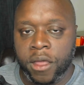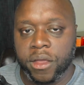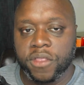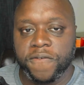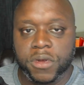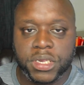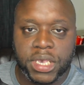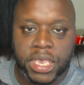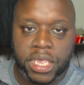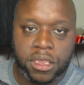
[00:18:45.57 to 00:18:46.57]
Click the first
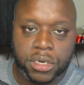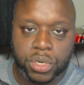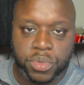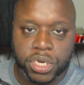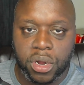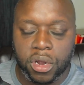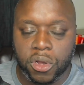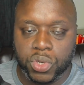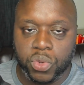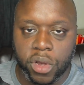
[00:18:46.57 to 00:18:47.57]
link in the description or go to